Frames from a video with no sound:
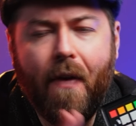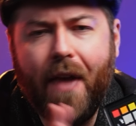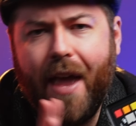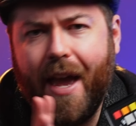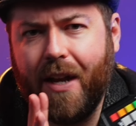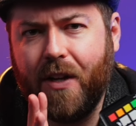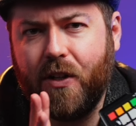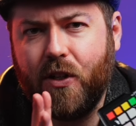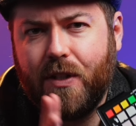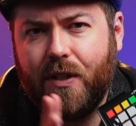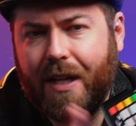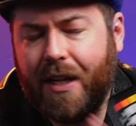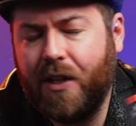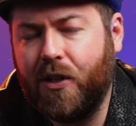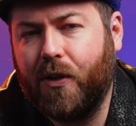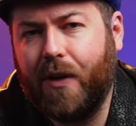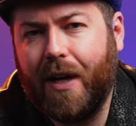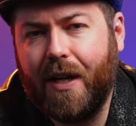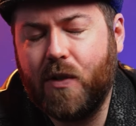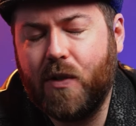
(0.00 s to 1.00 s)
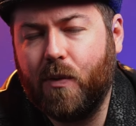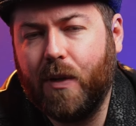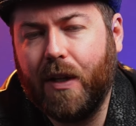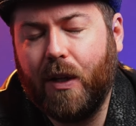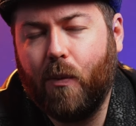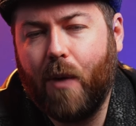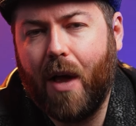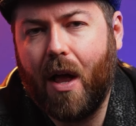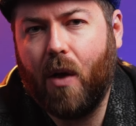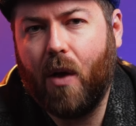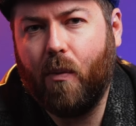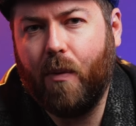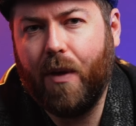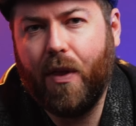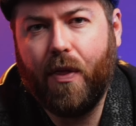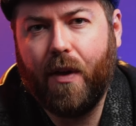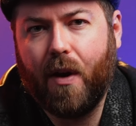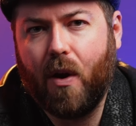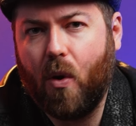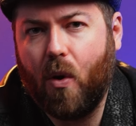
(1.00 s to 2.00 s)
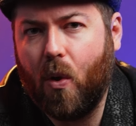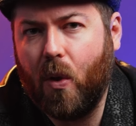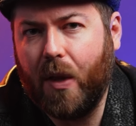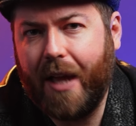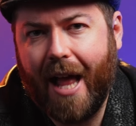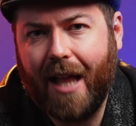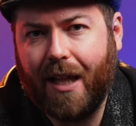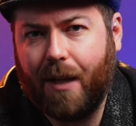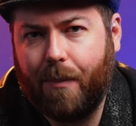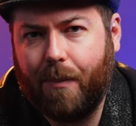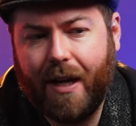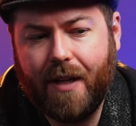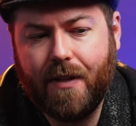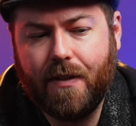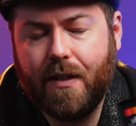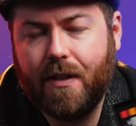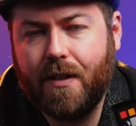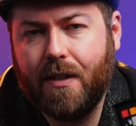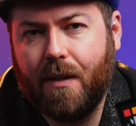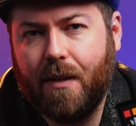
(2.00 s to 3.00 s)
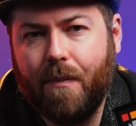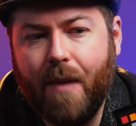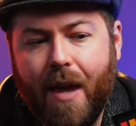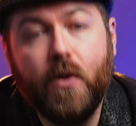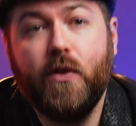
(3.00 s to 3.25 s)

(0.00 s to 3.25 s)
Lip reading: and it just integrates really well with their whole Calibrite system.